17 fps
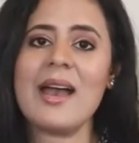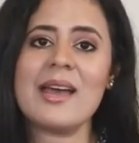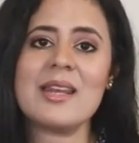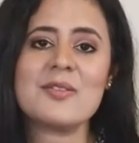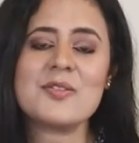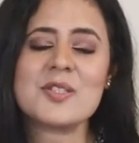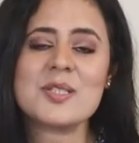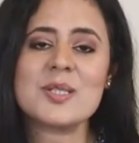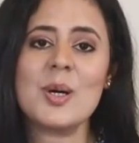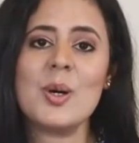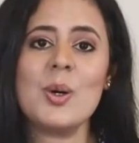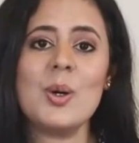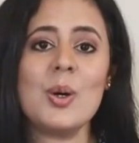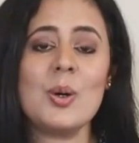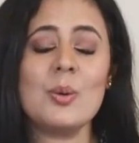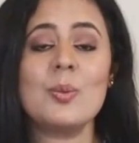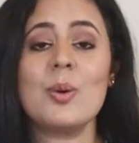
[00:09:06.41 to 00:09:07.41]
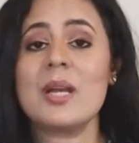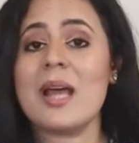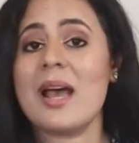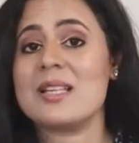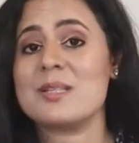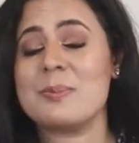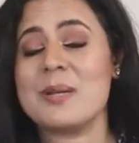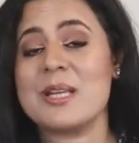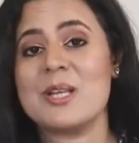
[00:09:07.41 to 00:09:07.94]
And if so, what
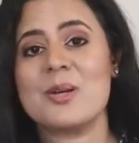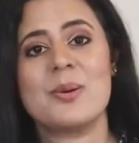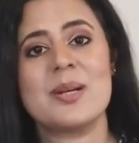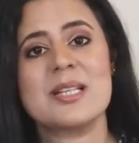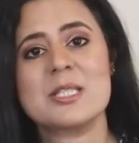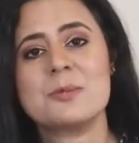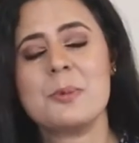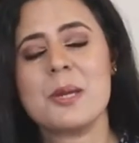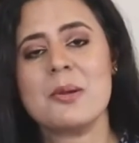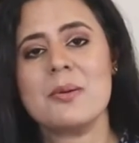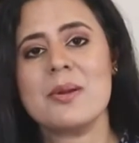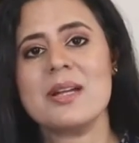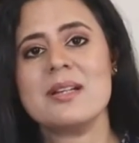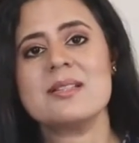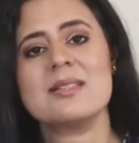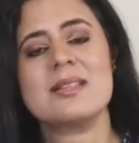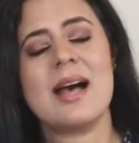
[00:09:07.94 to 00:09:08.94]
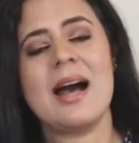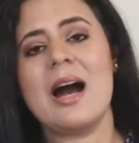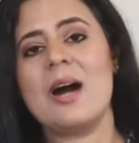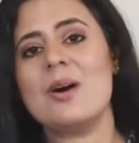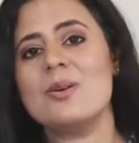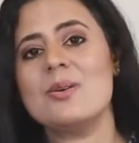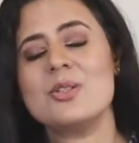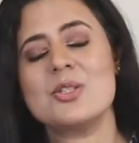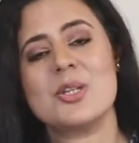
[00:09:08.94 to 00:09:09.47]
has been your experience?
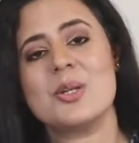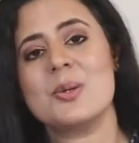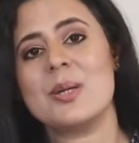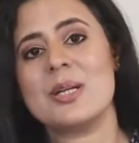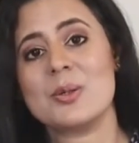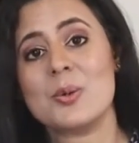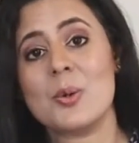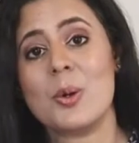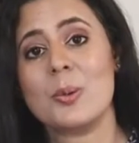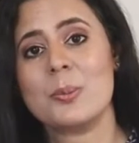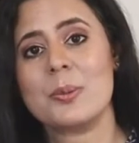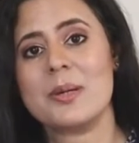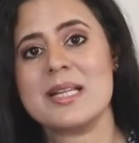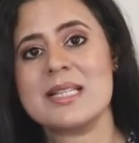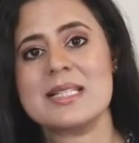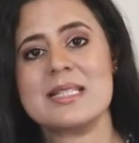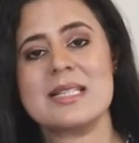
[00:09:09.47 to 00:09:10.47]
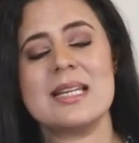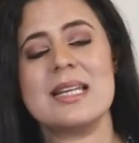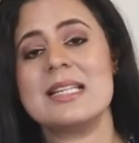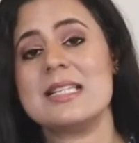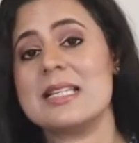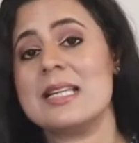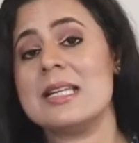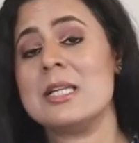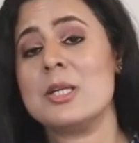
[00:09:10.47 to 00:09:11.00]
How do you incorporate
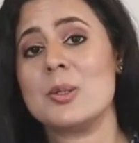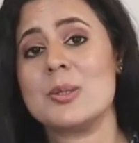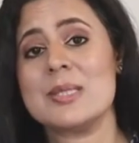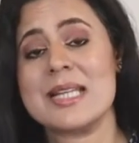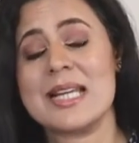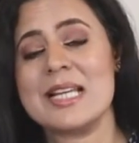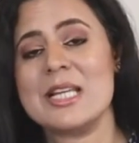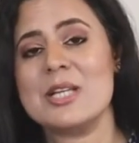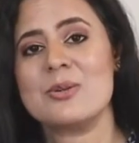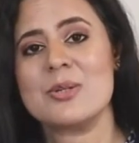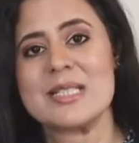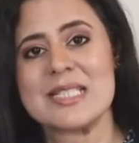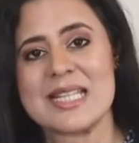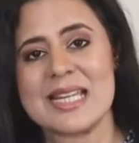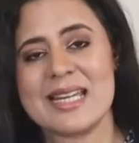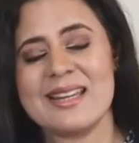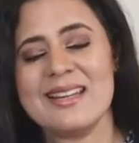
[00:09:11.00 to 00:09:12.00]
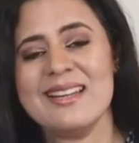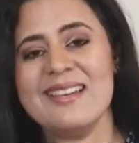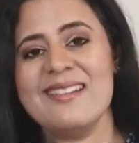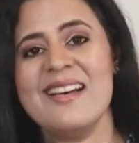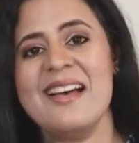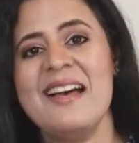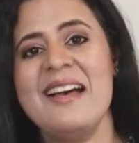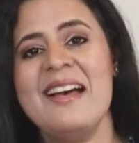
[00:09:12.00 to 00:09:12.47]
it in your daily routine?